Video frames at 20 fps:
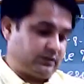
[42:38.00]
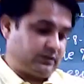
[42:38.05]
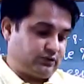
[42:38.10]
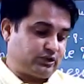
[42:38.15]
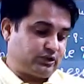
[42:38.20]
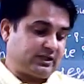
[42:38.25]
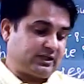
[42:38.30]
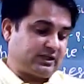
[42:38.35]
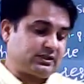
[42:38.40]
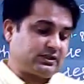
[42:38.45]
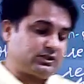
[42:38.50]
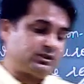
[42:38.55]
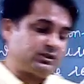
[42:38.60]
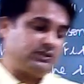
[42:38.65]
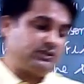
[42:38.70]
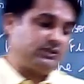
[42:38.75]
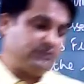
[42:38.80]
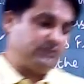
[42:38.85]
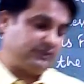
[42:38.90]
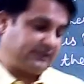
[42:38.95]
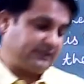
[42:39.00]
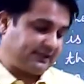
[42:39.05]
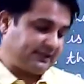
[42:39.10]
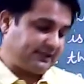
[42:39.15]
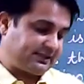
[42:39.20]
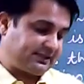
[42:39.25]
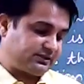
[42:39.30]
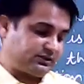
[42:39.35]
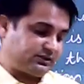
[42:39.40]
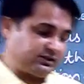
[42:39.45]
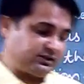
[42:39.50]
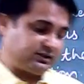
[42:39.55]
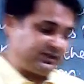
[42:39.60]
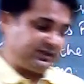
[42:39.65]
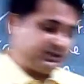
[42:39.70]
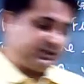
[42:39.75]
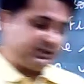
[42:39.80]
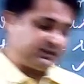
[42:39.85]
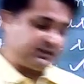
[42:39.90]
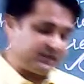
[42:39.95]
Just as the three
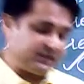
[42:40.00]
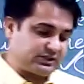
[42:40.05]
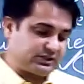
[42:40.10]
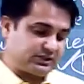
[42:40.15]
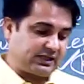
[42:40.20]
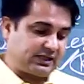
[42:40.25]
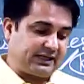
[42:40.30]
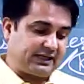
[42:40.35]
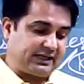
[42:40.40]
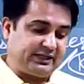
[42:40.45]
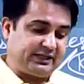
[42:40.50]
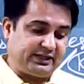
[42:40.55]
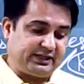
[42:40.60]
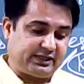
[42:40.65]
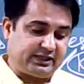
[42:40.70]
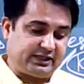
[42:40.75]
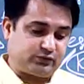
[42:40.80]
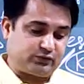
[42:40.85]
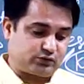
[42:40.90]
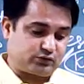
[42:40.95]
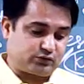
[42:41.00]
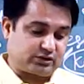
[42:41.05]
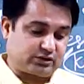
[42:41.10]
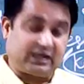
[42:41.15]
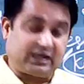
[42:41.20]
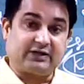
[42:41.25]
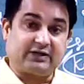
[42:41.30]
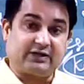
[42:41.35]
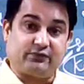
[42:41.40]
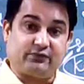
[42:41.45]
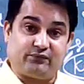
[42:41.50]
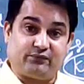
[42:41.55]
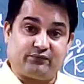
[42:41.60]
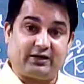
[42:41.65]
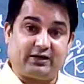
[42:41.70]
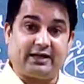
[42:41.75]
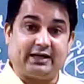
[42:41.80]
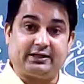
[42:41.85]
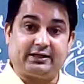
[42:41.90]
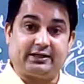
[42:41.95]
things are needed to start a
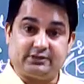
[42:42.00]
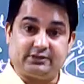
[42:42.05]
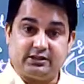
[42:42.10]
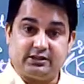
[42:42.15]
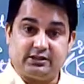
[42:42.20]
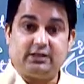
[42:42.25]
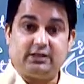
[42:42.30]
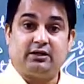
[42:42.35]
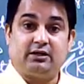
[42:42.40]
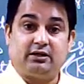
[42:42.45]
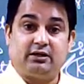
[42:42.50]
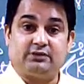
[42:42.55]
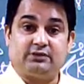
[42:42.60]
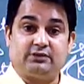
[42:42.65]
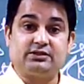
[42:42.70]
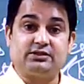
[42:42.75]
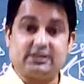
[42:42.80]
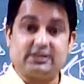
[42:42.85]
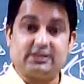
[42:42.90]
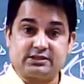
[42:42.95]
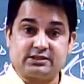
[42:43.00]
fire, there